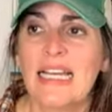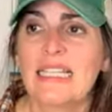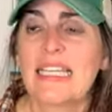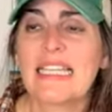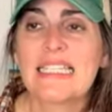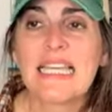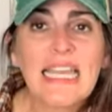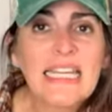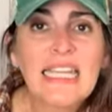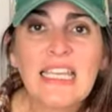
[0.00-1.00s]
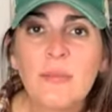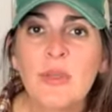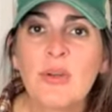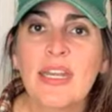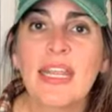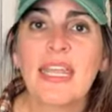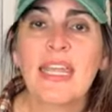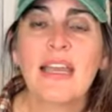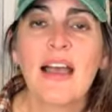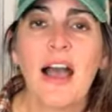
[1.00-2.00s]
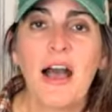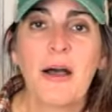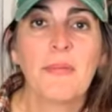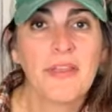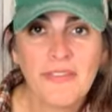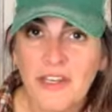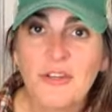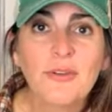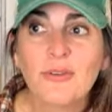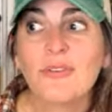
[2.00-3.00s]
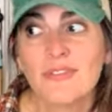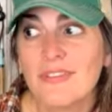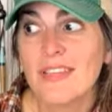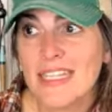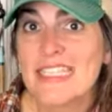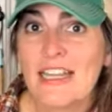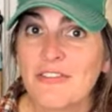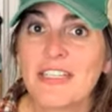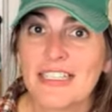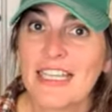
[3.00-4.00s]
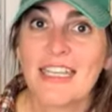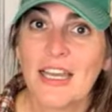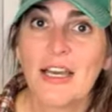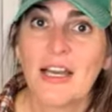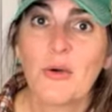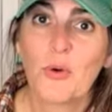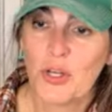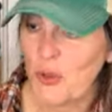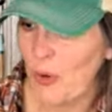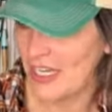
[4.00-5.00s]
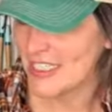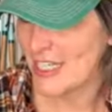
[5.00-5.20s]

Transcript: like a tight knit community, um, then you it's definitely uh, what you want